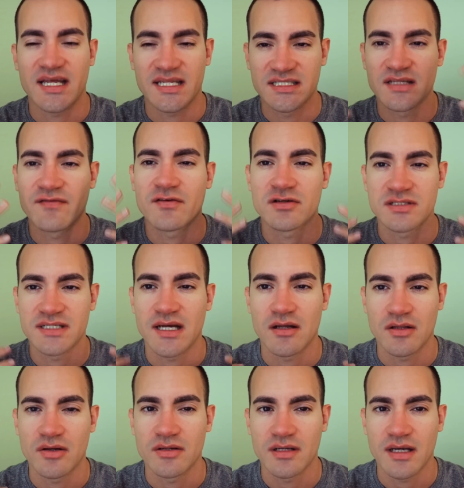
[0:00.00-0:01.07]
That's the first
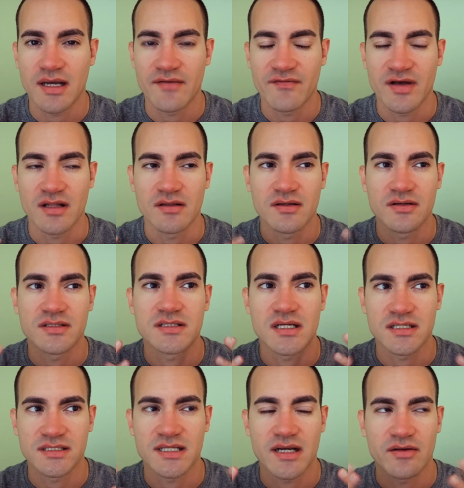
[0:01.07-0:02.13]
download. I felt
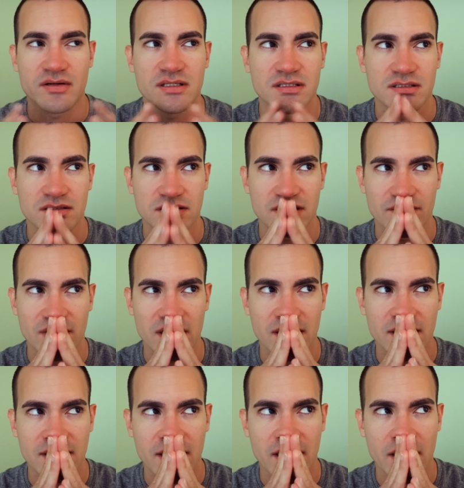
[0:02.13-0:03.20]
Osiris, something
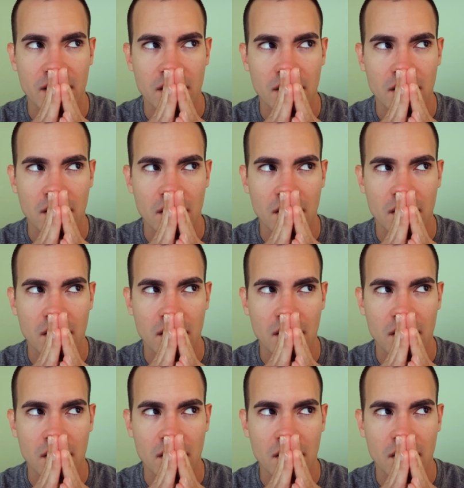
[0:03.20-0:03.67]
like that.